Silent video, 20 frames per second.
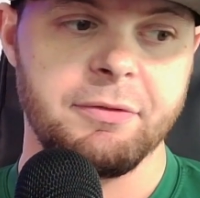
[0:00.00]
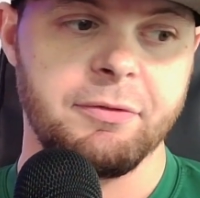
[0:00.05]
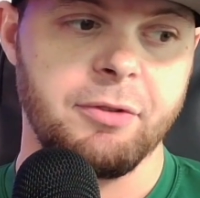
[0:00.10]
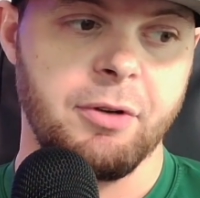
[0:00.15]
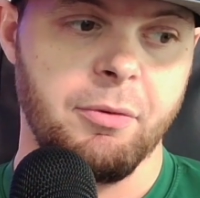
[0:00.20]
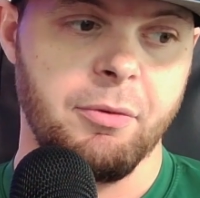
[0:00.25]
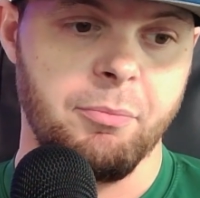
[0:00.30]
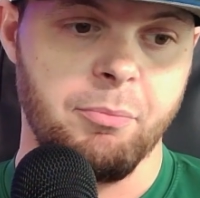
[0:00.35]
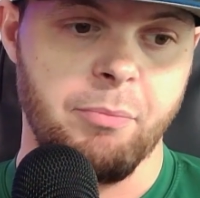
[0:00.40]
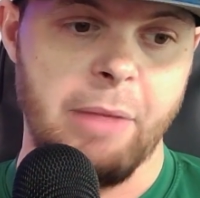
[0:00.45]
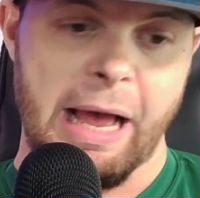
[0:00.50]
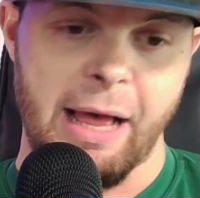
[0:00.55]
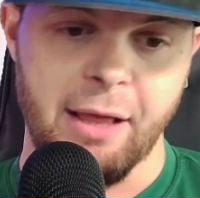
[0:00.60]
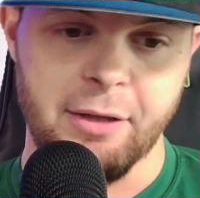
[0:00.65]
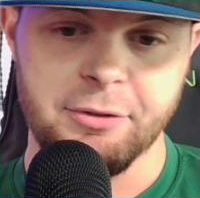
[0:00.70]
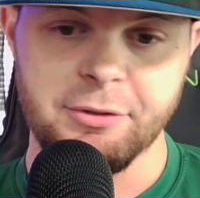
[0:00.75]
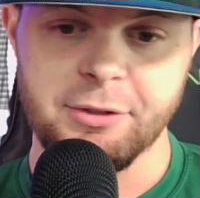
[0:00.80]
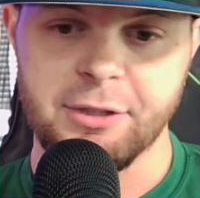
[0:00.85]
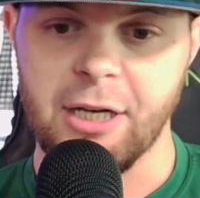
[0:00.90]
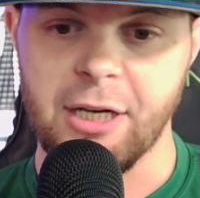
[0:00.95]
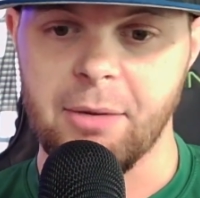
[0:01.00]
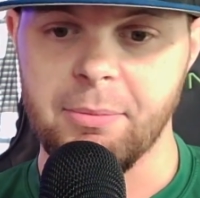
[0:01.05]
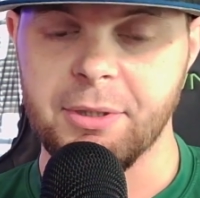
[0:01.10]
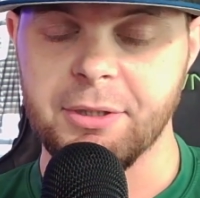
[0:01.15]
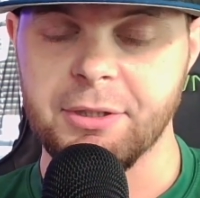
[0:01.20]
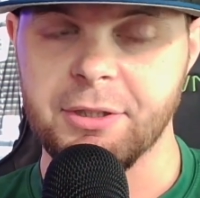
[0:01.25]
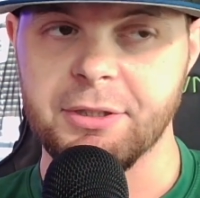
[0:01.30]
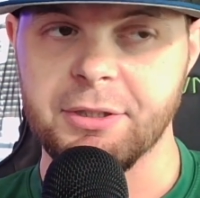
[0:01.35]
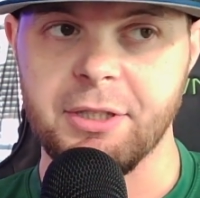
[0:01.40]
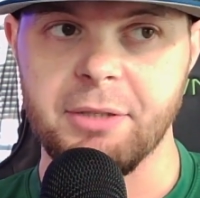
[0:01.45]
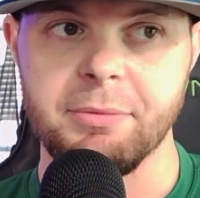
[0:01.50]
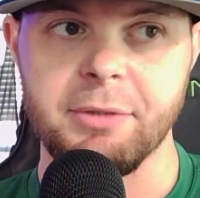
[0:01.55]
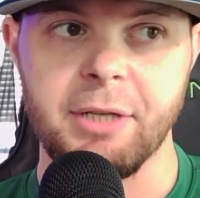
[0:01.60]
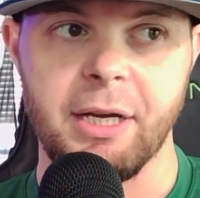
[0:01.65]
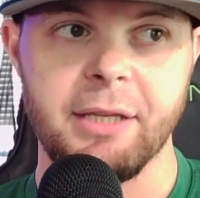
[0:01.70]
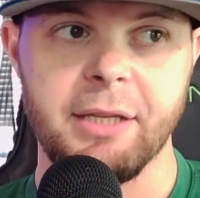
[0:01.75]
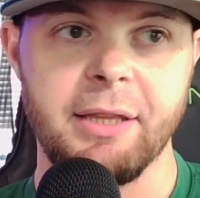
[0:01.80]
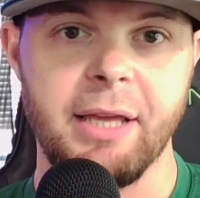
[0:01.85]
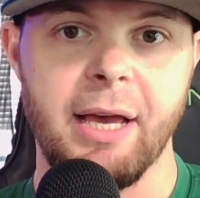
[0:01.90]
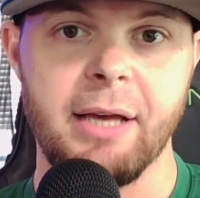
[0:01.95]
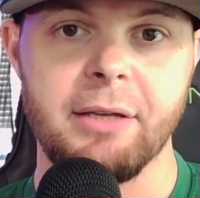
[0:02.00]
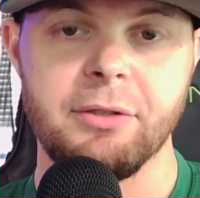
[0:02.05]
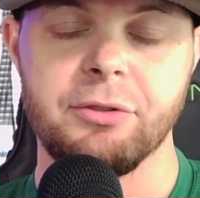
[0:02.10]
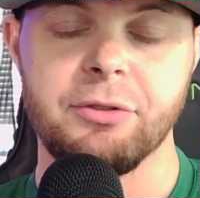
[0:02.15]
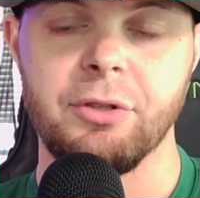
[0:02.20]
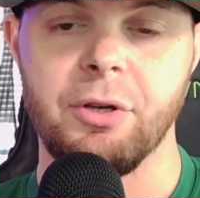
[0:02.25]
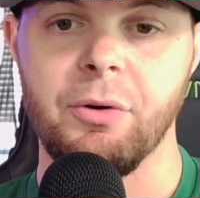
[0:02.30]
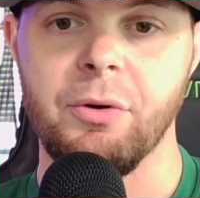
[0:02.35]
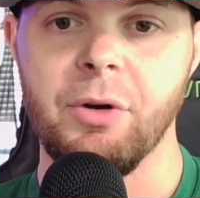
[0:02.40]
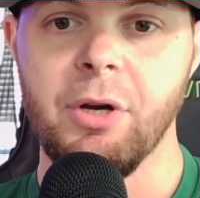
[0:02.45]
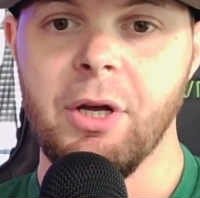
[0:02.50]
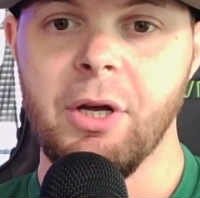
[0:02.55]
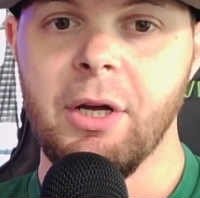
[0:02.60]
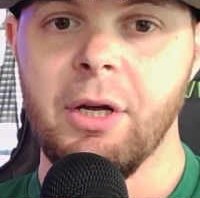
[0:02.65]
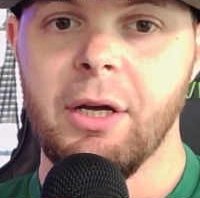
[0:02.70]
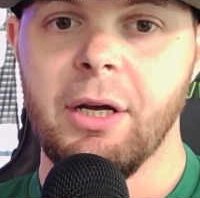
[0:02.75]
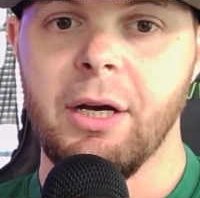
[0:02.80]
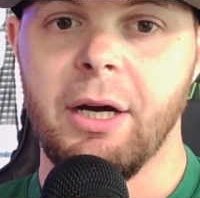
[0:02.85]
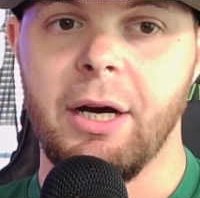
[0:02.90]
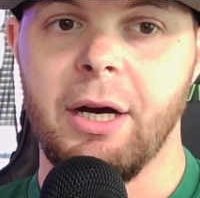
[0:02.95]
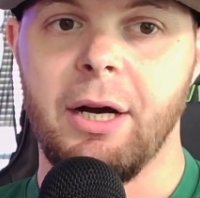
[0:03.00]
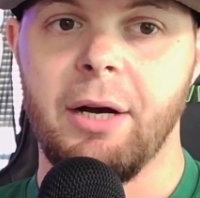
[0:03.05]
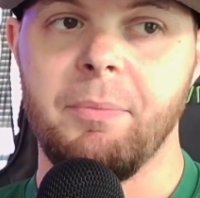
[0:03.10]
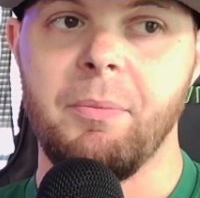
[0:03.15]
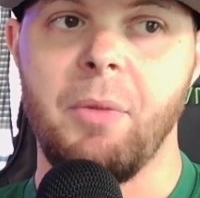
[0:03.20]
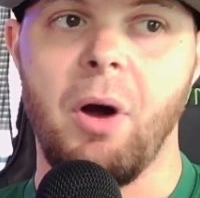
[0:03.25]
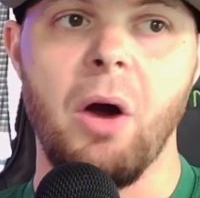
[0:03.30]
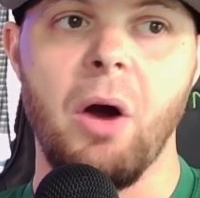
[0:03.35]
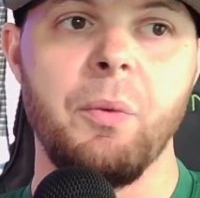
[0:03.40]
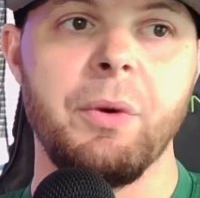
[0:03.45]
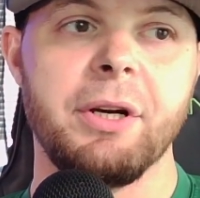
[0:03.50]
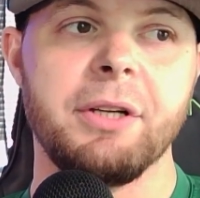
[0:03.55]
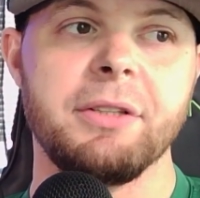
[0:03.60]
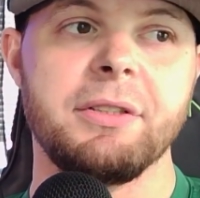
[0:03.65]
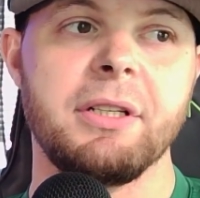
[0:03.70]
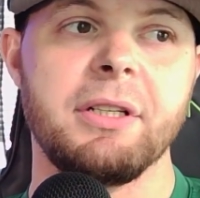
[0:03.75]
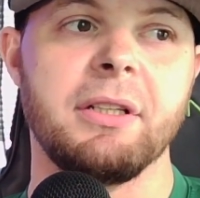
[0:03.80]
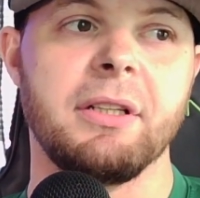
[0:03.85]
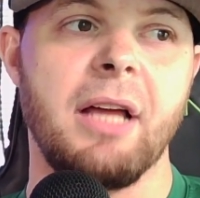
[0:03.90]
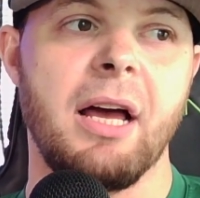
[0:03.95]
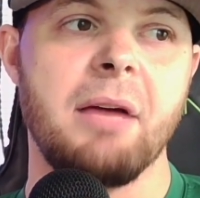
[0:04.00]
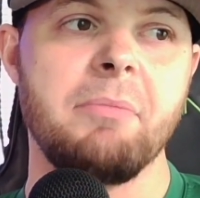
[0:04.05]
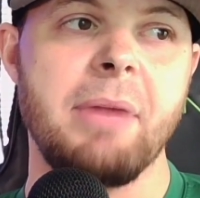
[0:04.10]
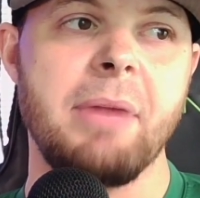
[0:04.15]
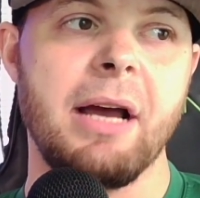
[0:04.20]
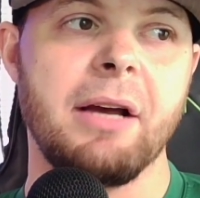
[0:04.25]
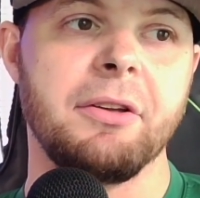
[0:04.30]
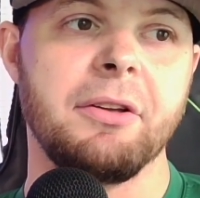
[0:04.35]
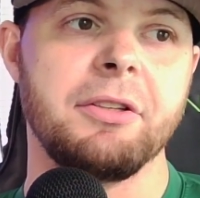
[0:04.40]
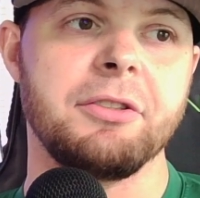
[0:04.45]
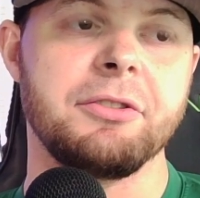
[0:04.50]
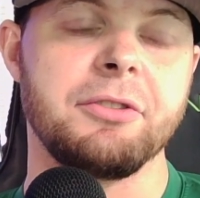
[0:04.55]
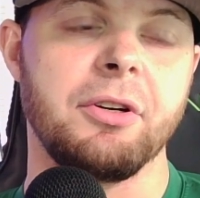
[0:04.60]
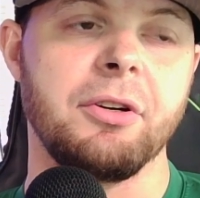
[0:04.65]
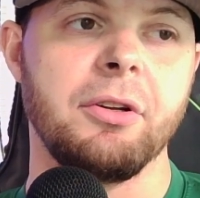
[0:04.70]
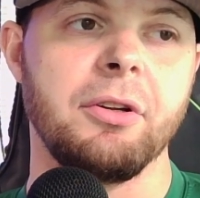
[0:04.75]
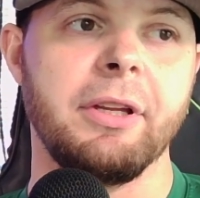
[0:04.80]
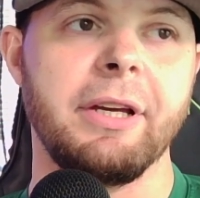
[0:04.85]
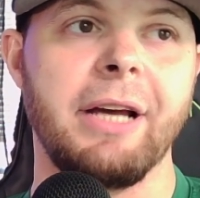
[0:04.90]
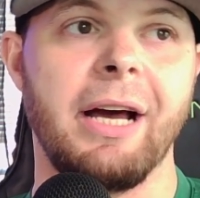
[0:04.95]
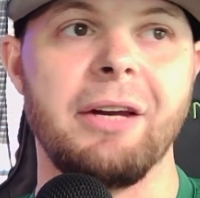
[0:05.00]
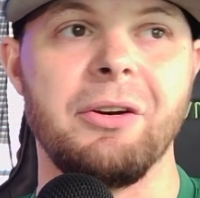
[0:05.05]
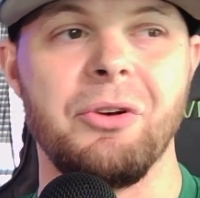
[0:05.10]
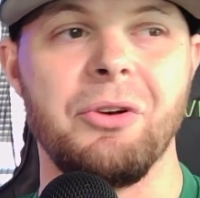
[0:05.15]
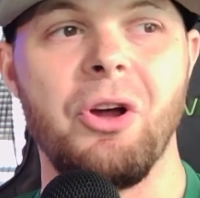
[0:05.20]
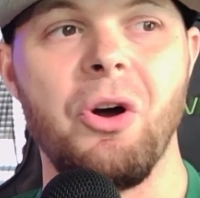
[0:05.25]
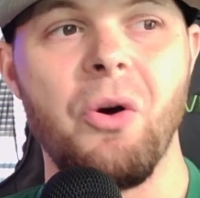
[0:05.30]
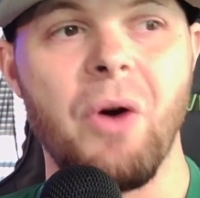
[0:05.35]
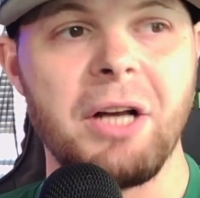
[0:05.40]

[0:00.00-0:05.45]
From Ballard's comments, it seems like that. So are we going to take a linebacker this early? I don't know.